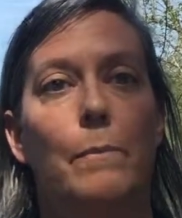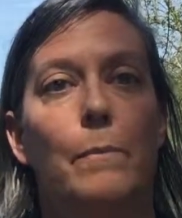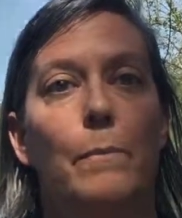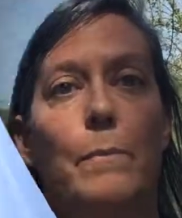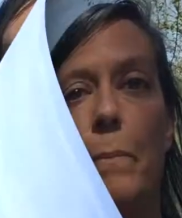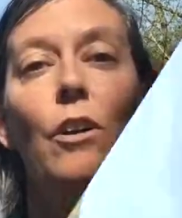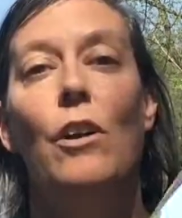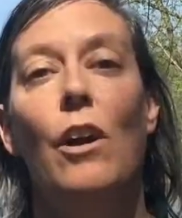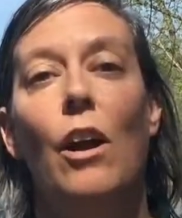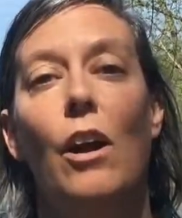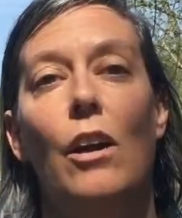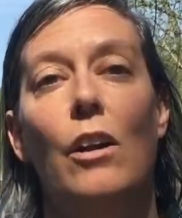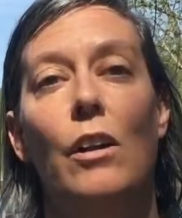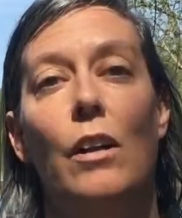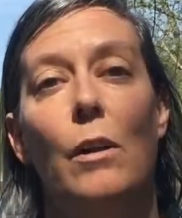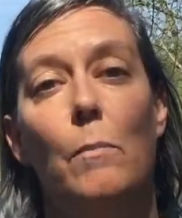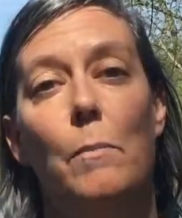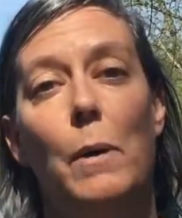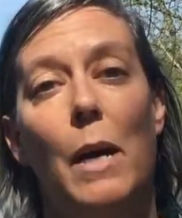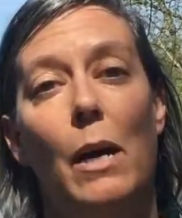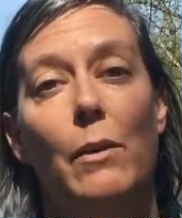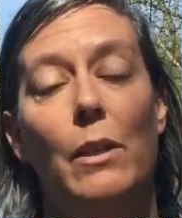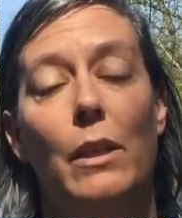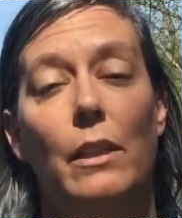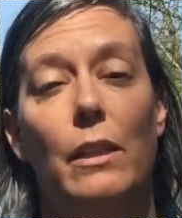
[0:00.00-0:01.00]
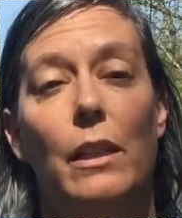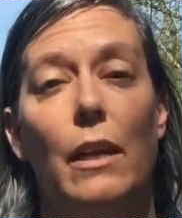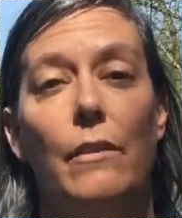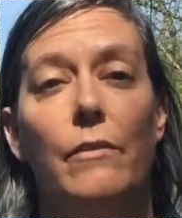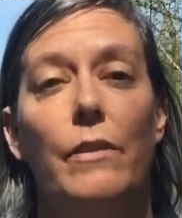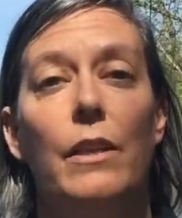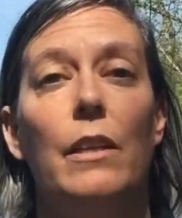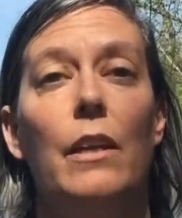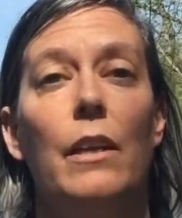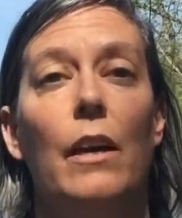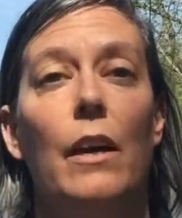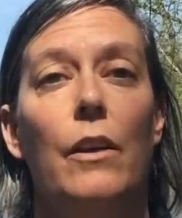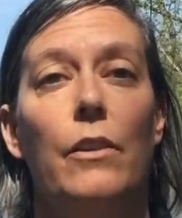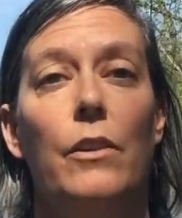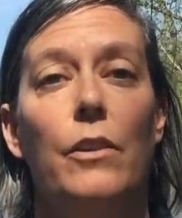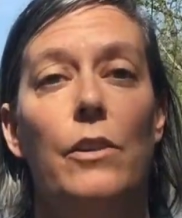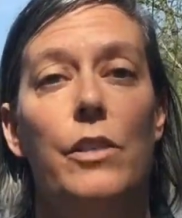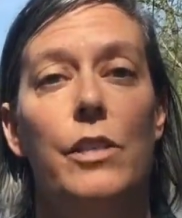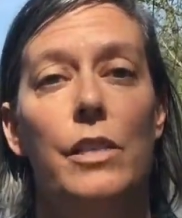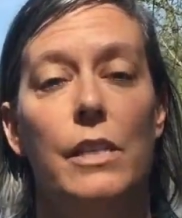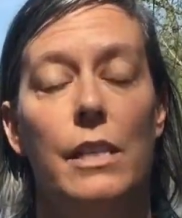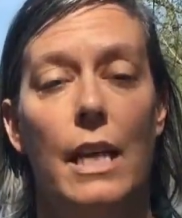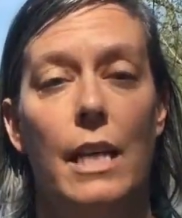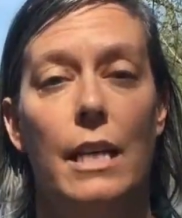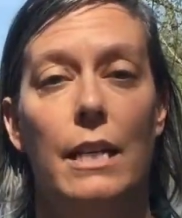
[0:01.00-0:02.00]
There are about 11 other
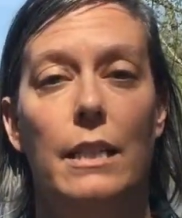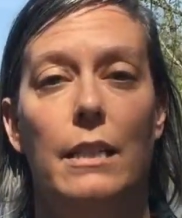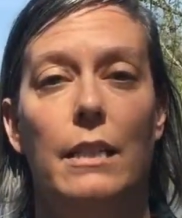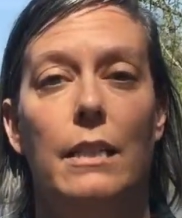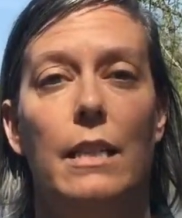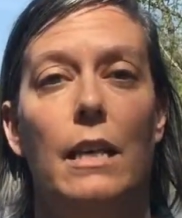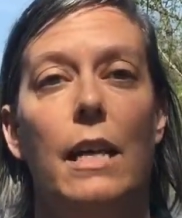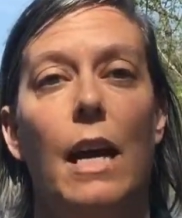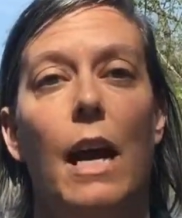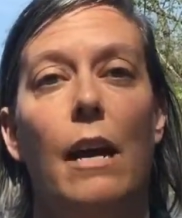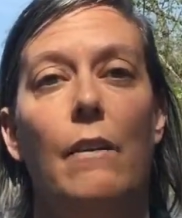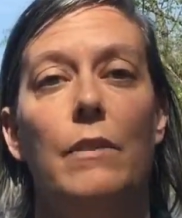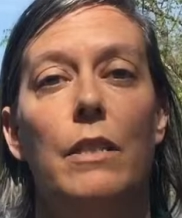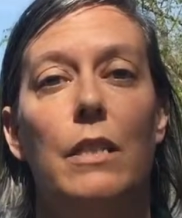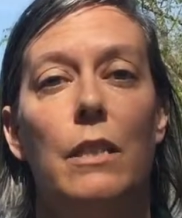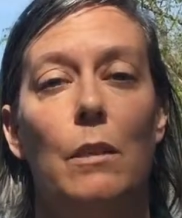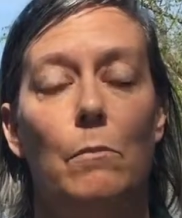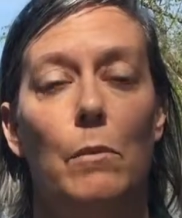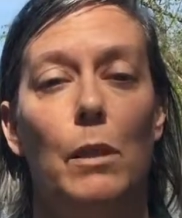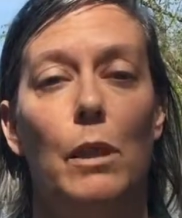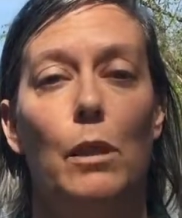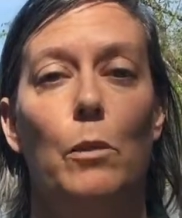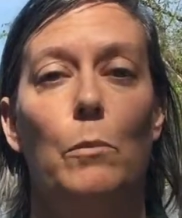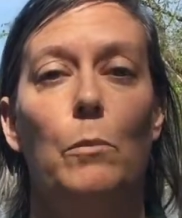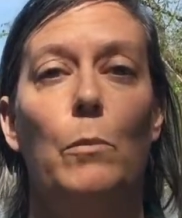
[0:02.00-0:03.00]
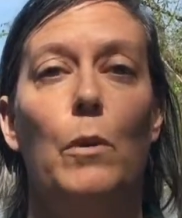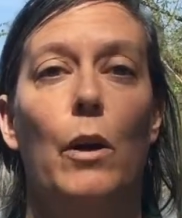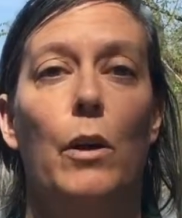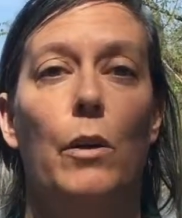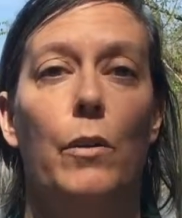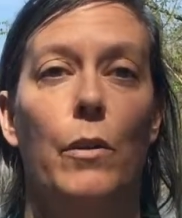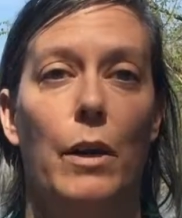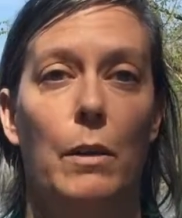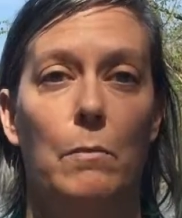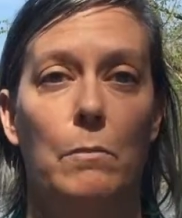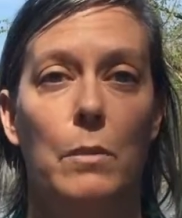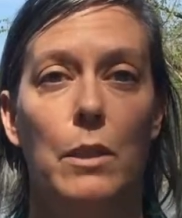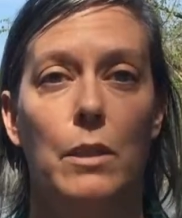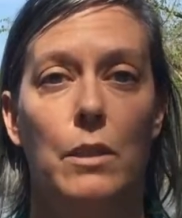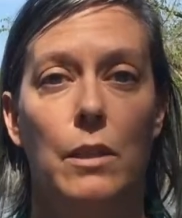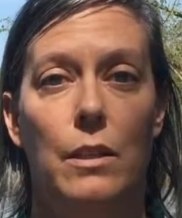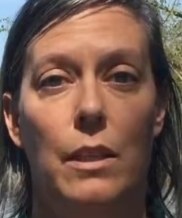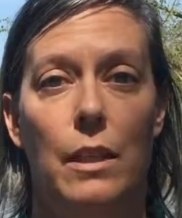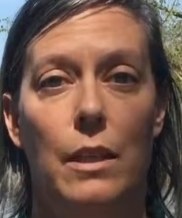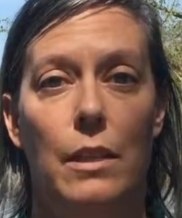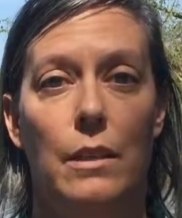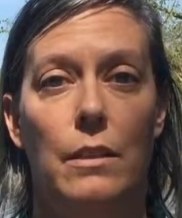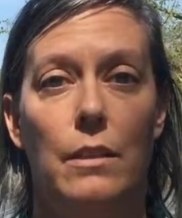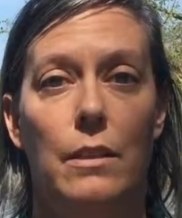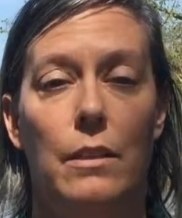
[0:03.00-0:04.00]
states that have similar programs to
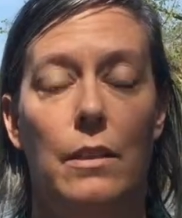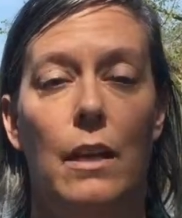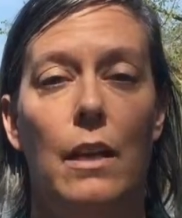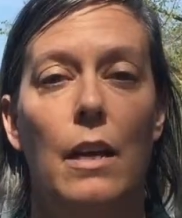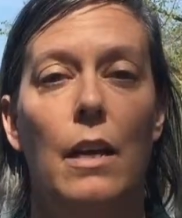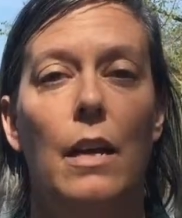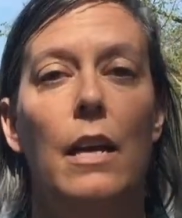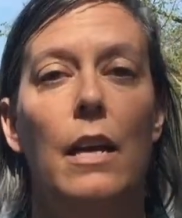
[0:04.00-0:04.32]
this.